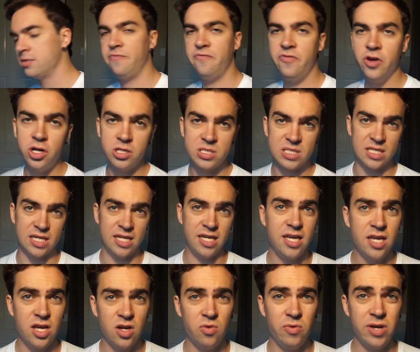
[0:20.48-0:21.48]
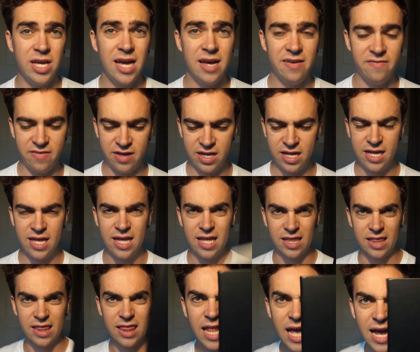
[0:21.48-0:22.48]
So firstly, we have
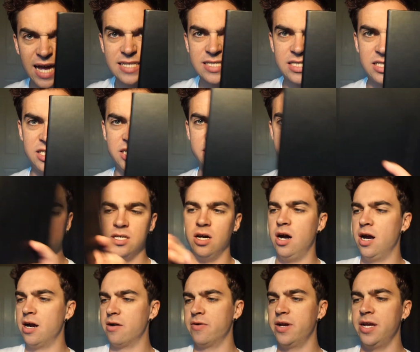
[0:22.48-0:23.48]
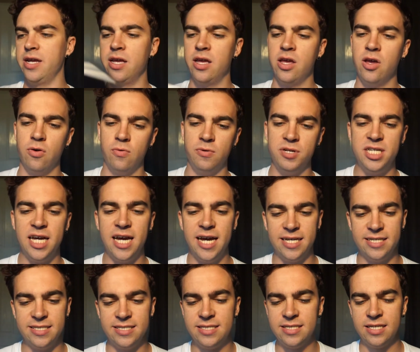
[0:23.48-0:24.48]
last year's diary, which
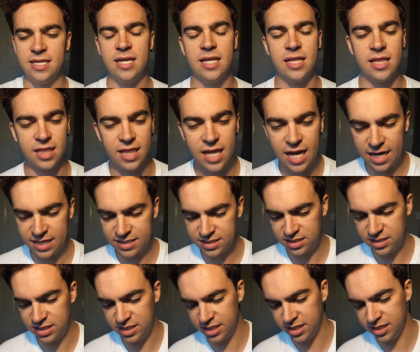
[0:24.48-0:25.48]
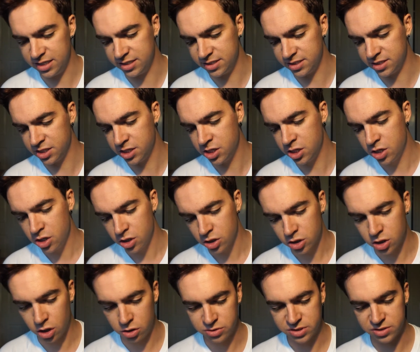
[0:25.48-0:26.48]
has last year's
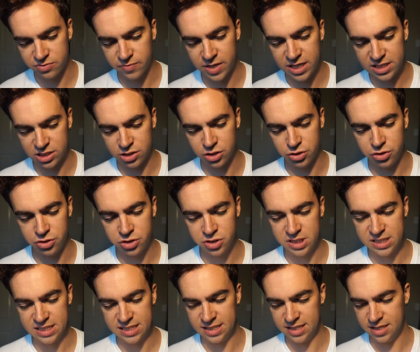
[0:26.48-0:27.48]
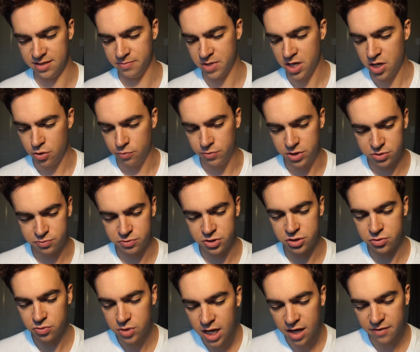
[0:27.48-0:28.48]
goals and resolutions in them, which we
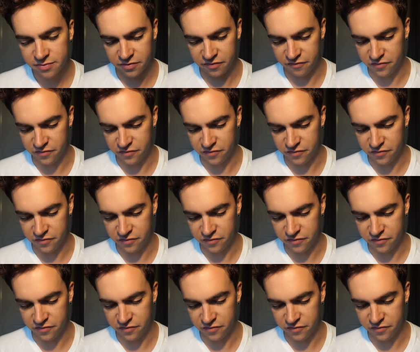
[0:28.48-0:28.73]
shall cover